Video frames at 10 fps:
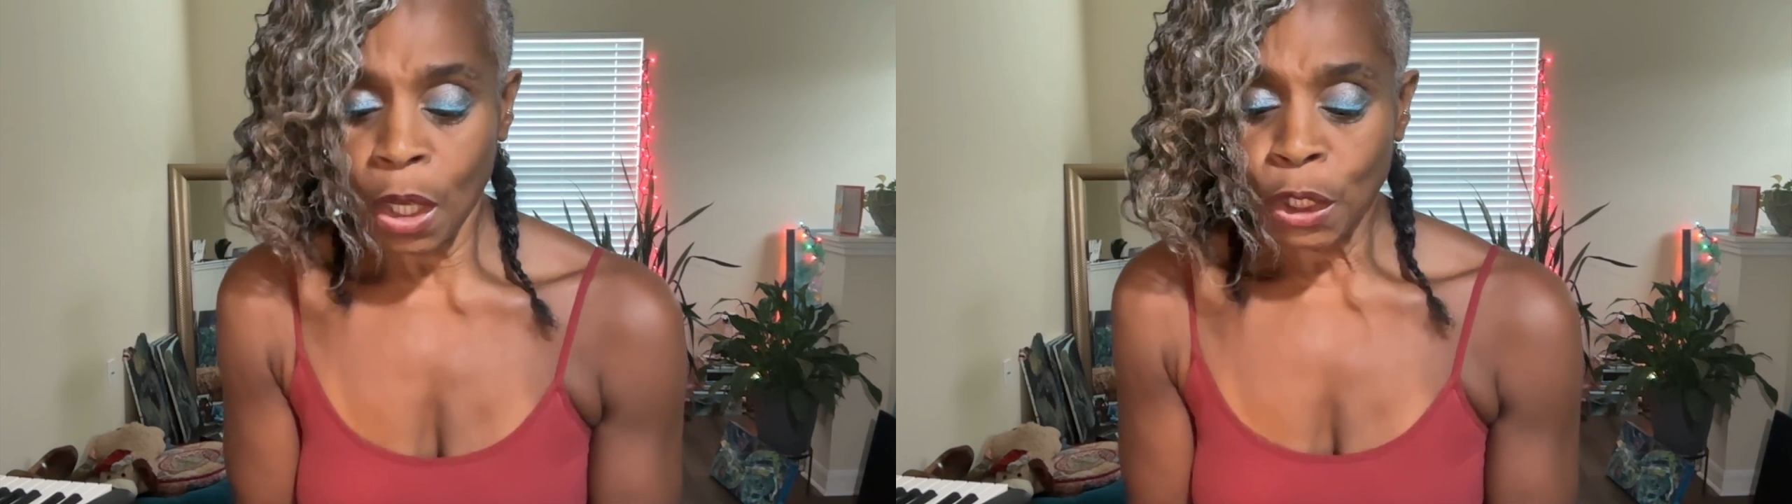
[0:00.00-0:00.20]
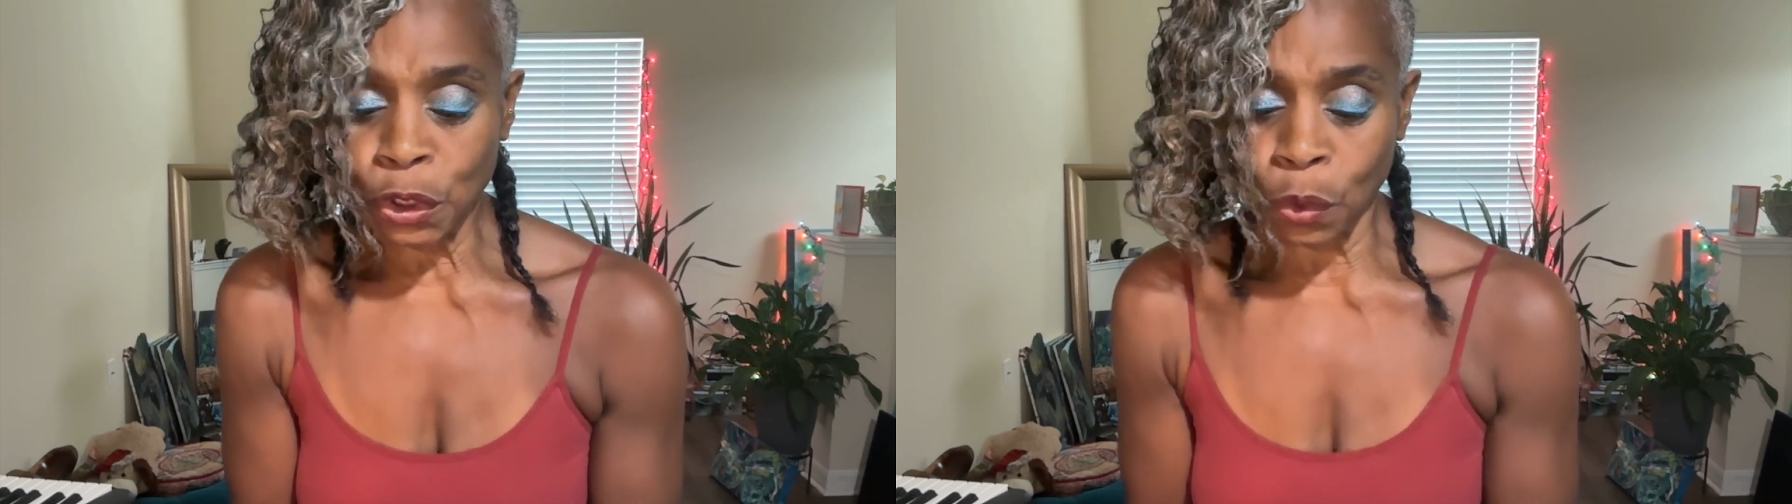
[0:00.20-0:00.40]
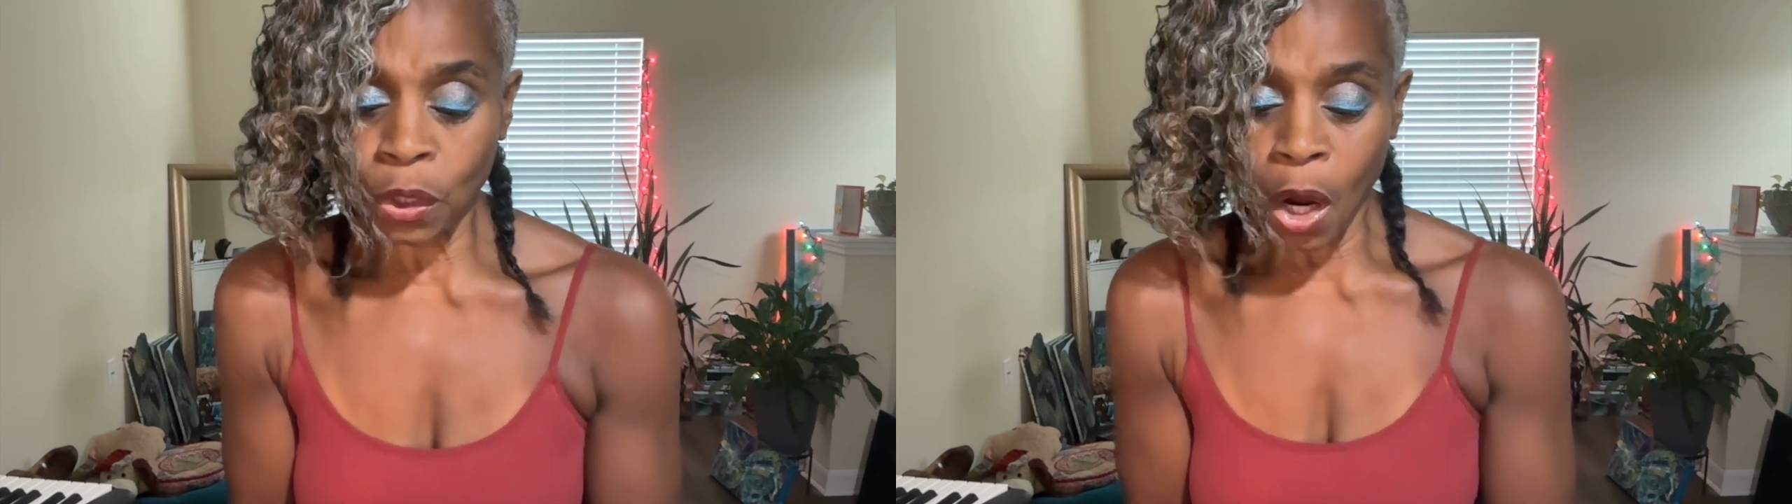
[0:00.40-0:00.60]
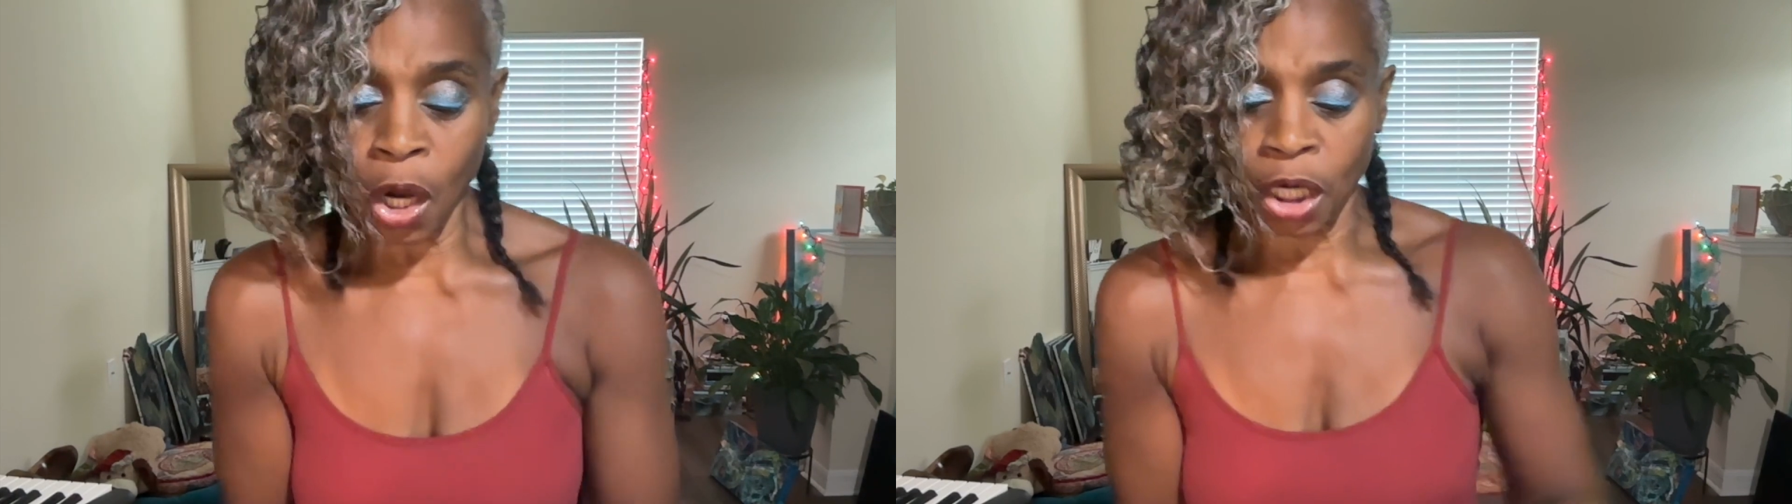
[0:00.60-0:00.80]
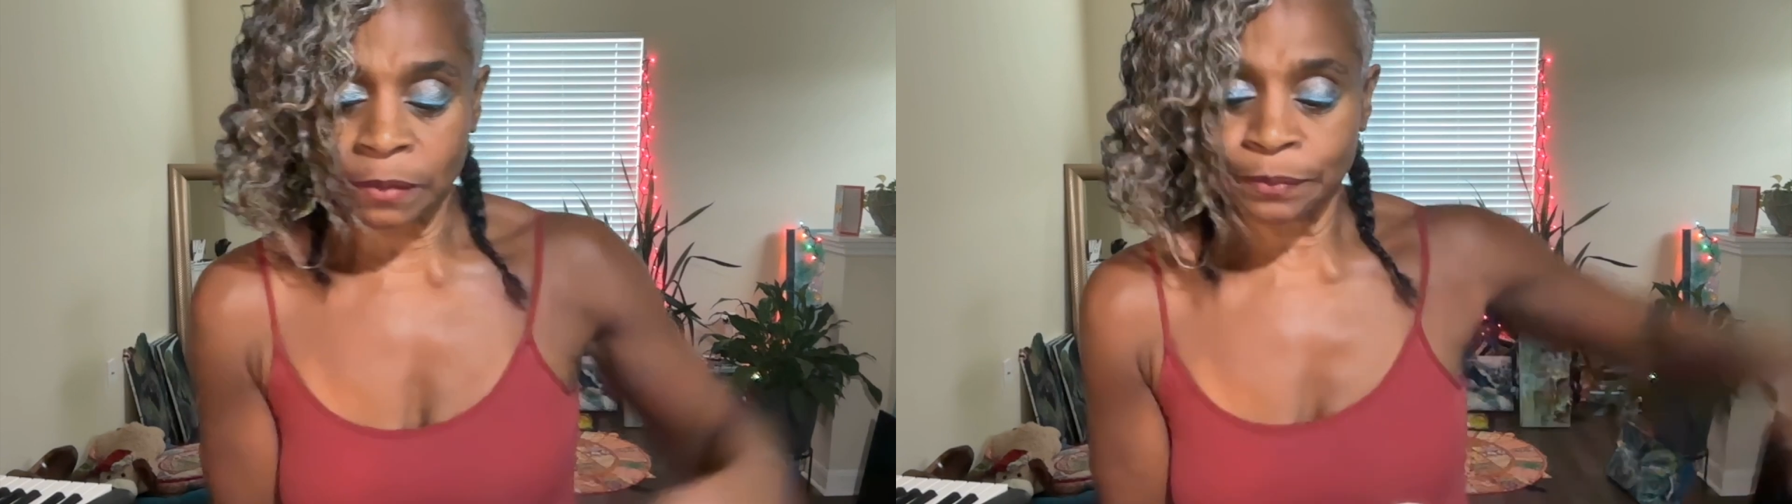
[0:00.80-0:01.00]
Your
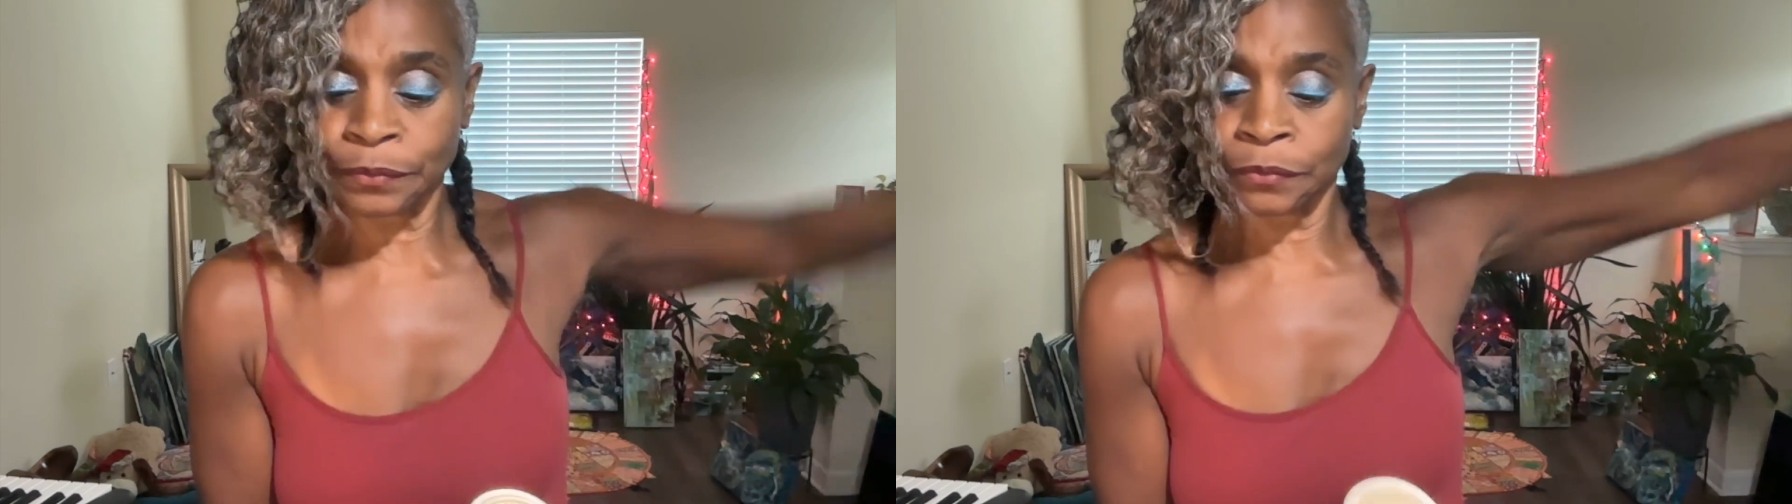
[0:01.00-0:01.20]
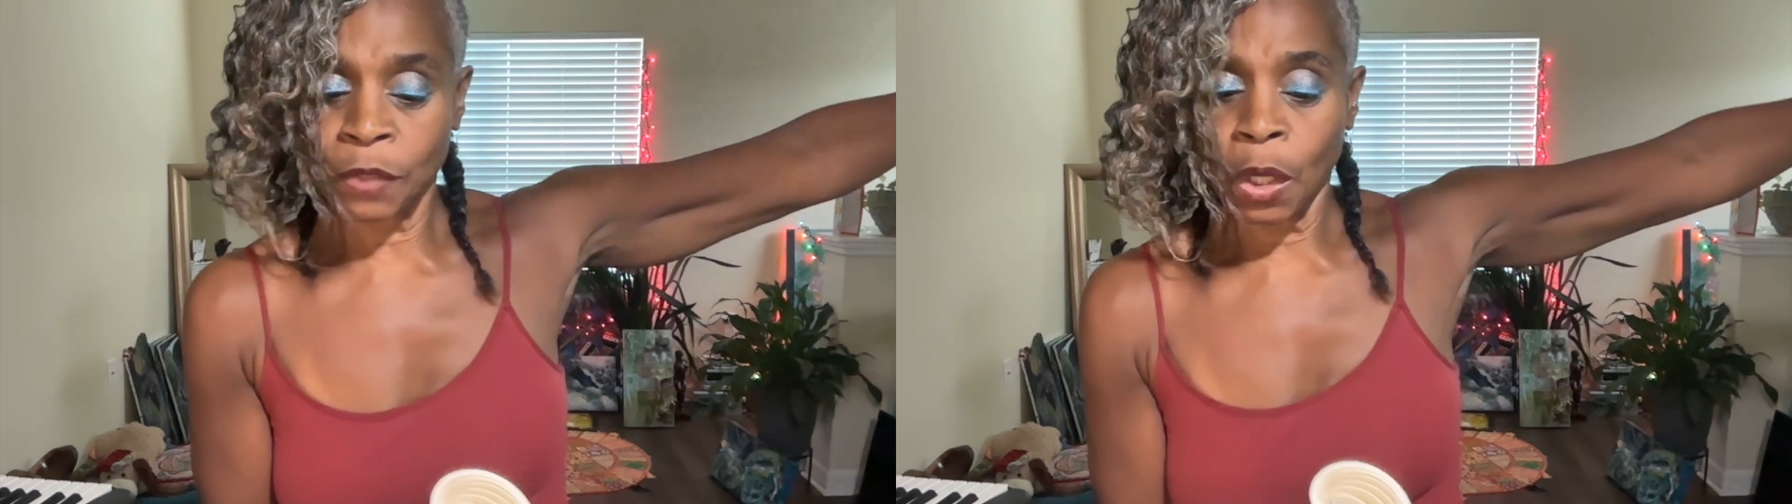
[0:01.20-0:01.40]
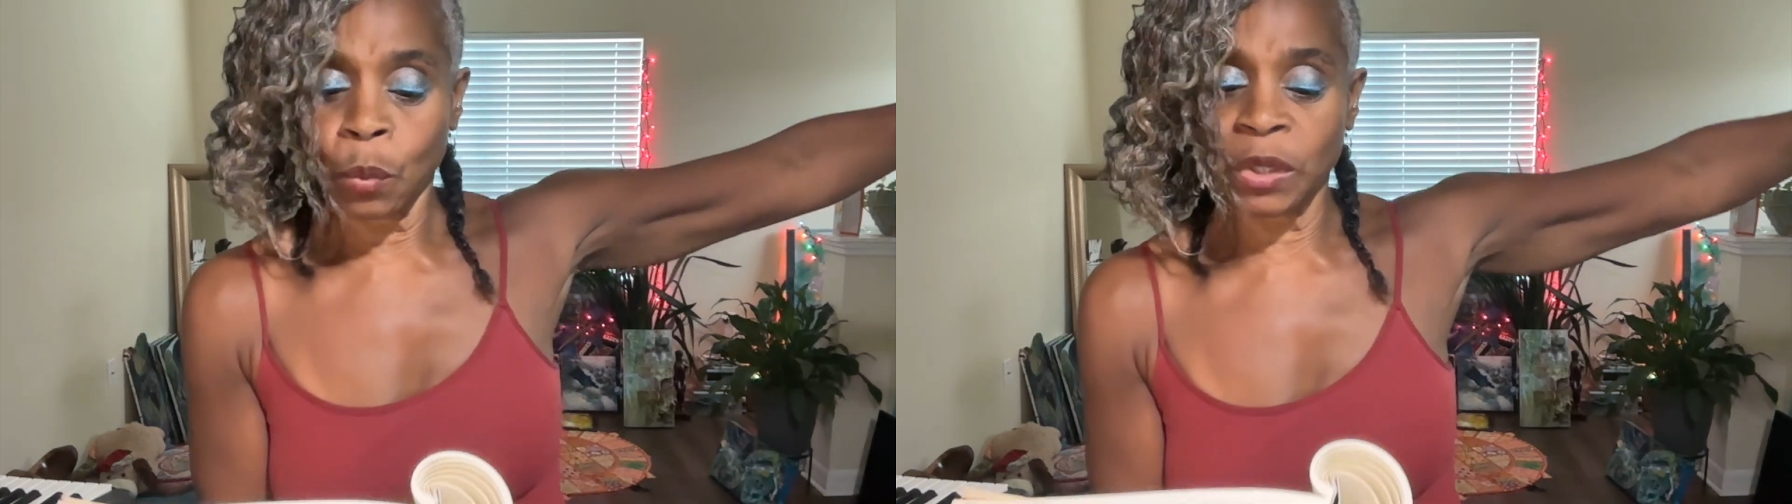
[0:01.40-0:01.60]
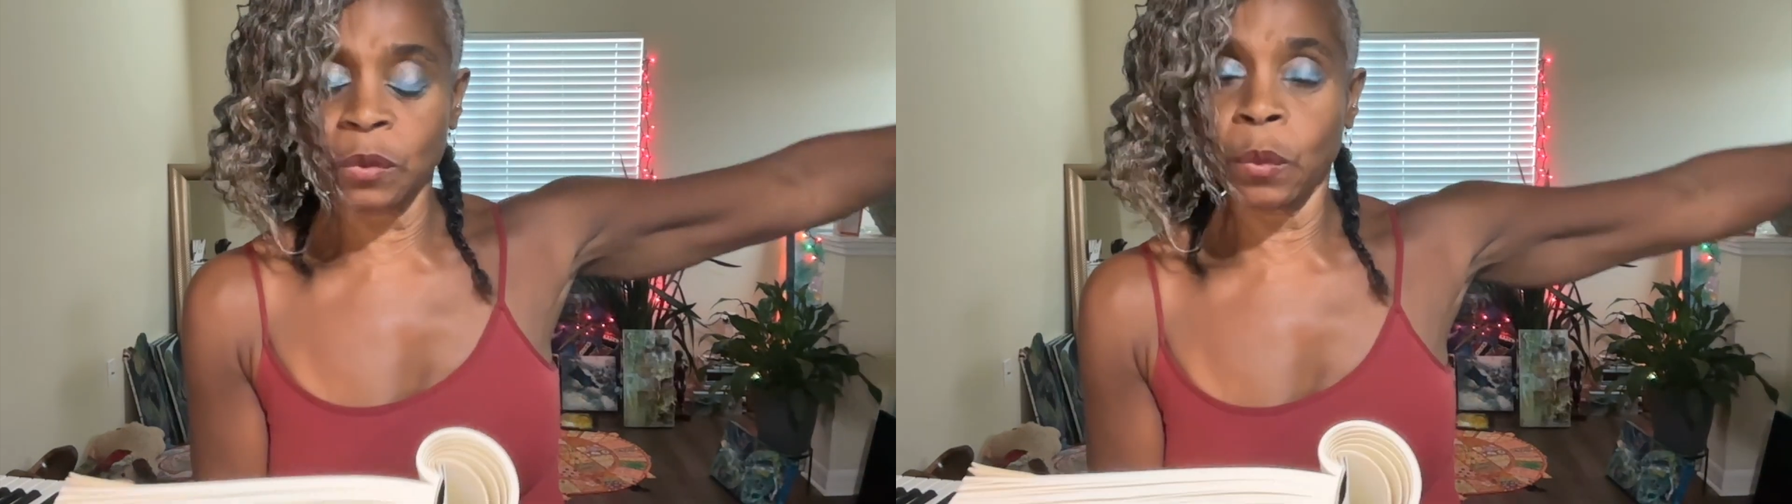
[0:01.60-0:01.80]
arm would